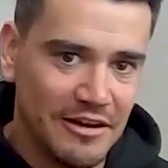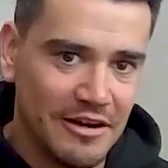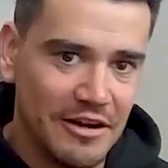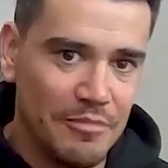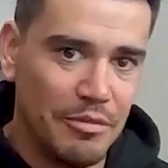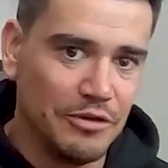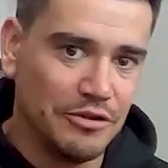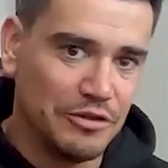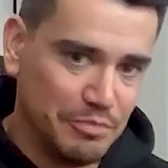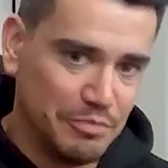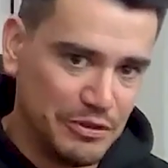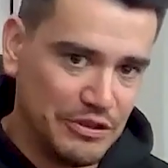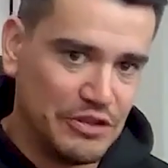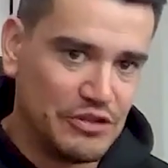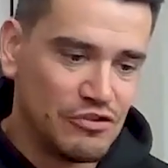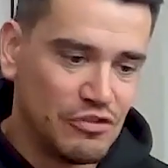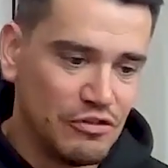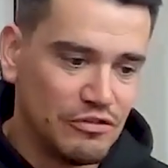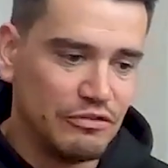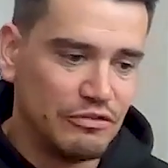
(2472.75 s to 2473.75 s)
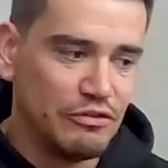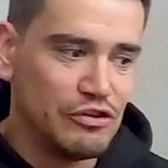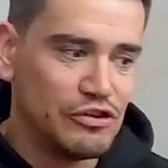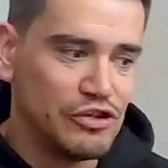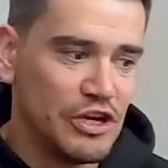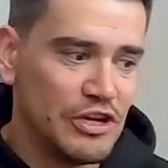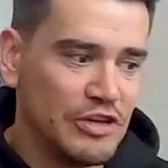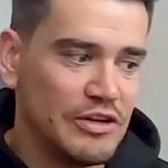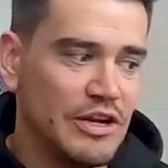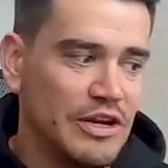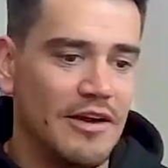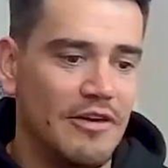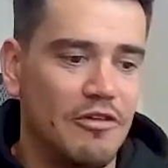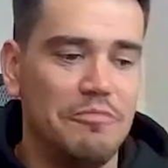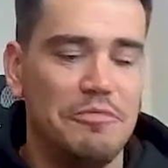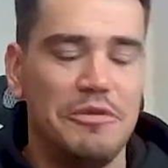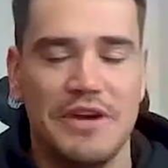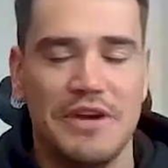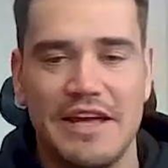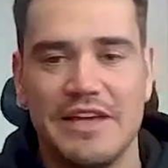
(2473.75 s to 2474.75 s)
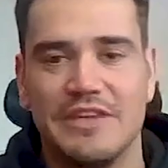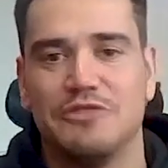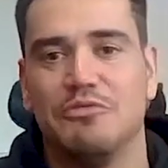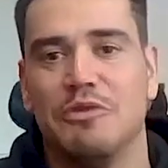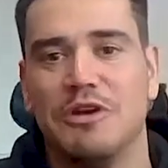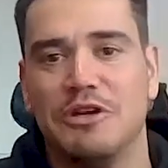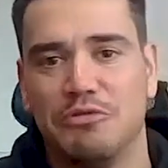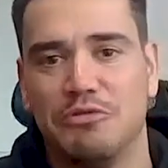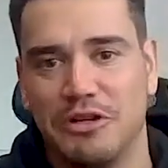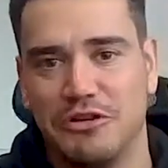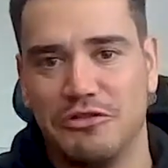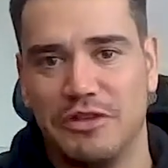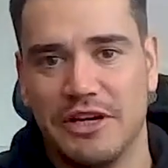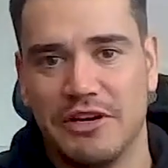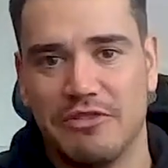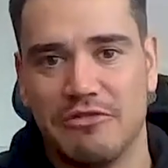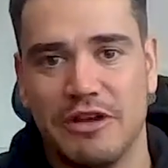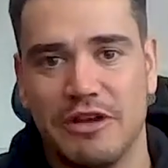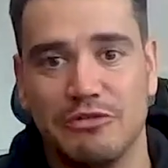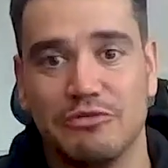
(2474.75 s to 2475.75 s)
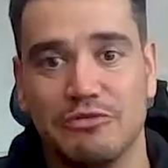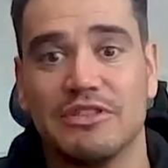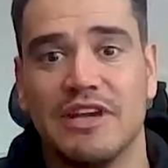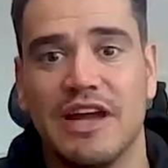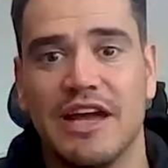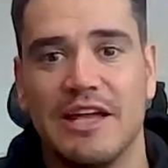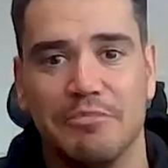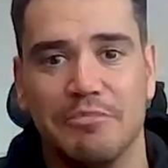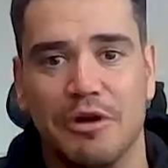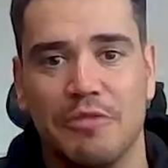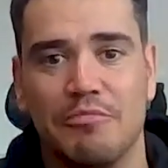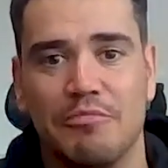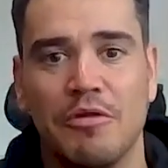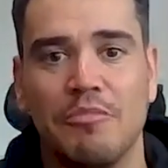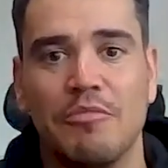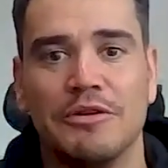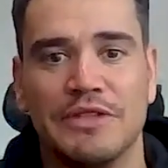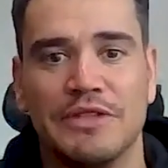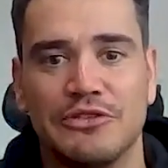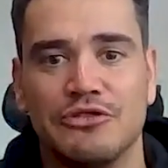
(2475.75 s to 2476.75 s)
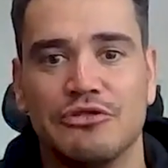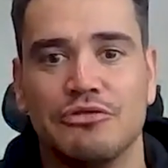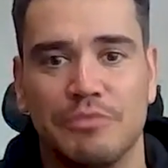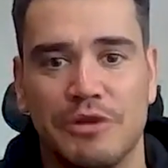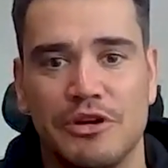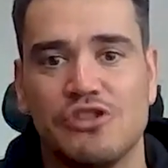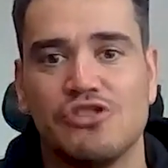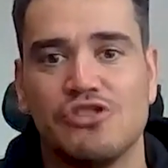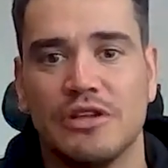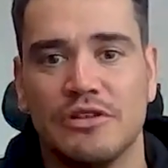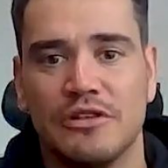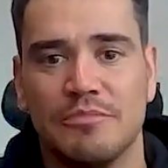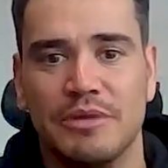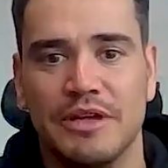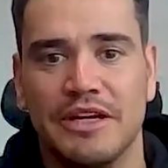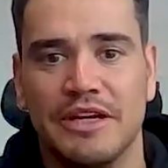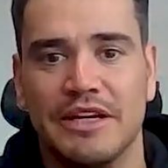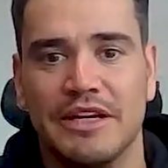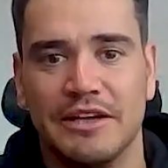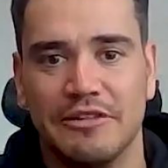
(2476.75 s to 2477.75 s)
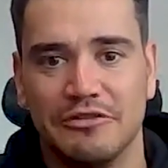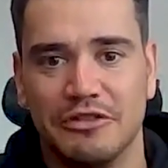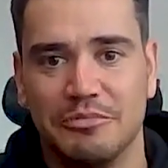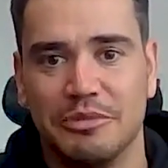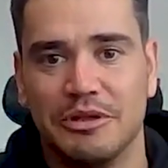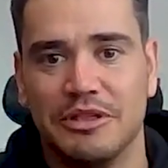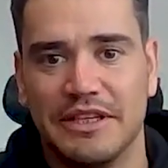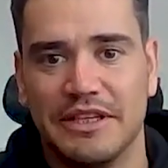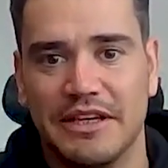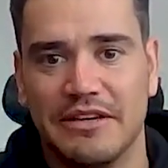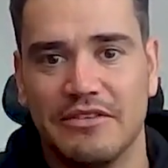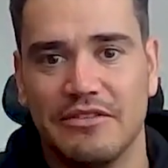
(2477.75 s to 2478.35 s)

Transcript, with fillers: about the potential solution could be a nice way to actually create this light bulb moment that you mentioned at the beginning of the podcast.